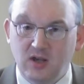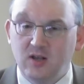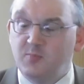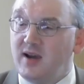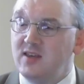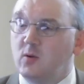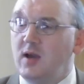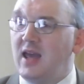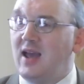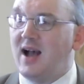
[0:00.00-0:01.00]
And by the
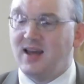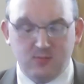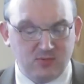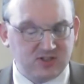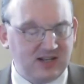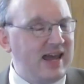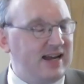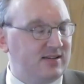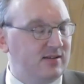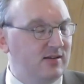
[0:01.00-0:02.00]
way, Adam was
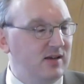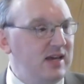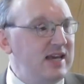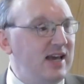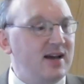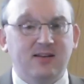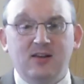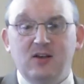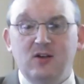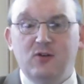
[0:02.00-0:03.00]
elect. He can't
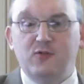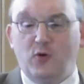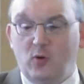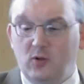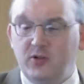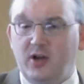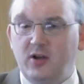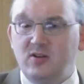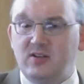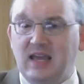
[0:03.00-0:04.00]
fall
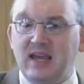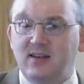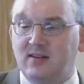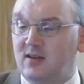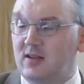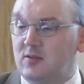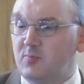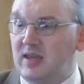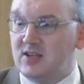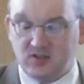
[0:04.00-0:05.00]
down dead at the
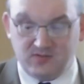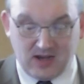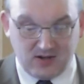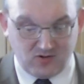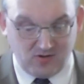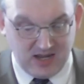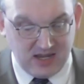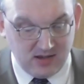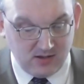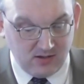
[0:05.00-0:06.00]
base of that
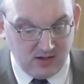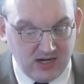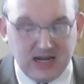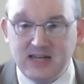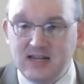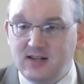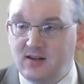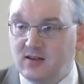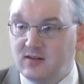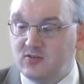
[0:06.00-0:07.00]
tree. He
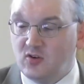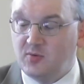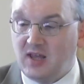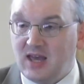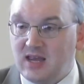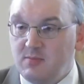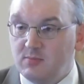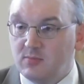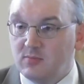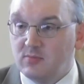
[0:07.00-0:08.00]
needed some time,
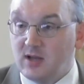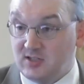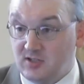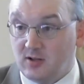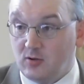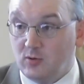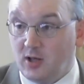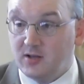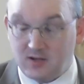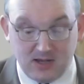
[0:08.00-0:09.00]
actually, not a whole
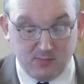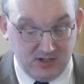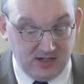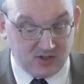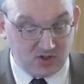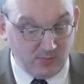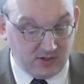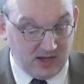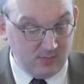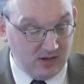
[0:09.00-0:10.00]
lot of time, but he needed some
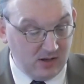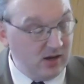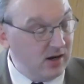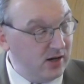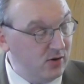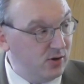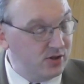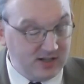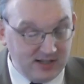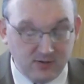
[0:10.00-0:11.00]
time in order
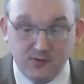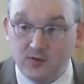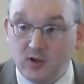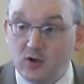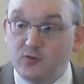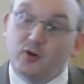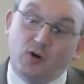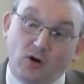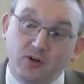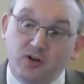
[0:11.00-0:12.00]
to live, for
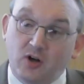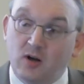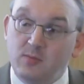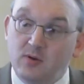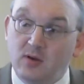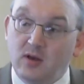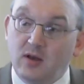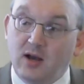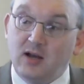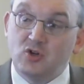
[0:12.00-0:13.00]
God to come
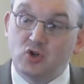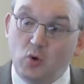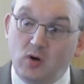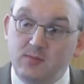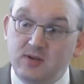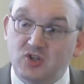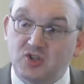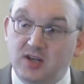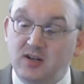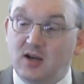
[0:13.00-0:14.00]
and show him his
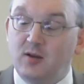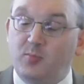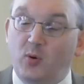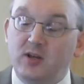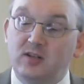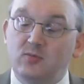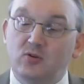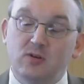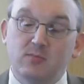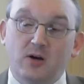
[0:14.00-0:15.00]
sin and point him to
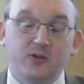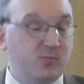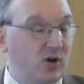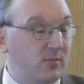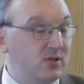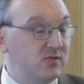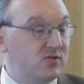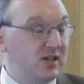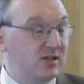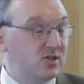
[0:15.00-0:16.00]
the mother promise of
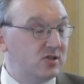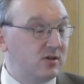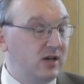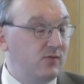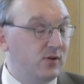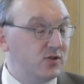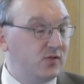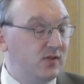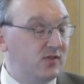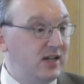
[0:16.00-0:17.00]
Genesis 3, verse
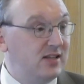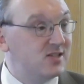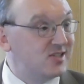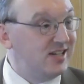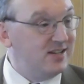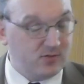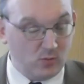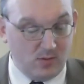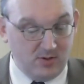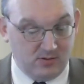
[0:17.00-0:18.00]
15, the seed of the
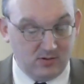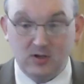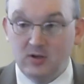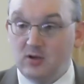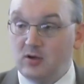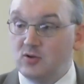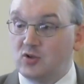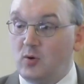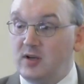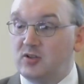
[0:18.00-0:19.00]
woman who's
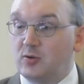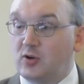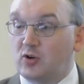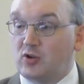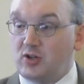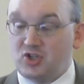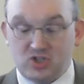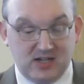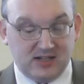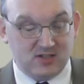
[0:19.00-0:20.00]
going to crush
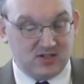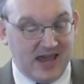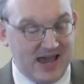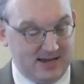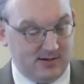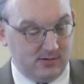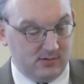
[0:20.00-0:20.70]
Satan's head.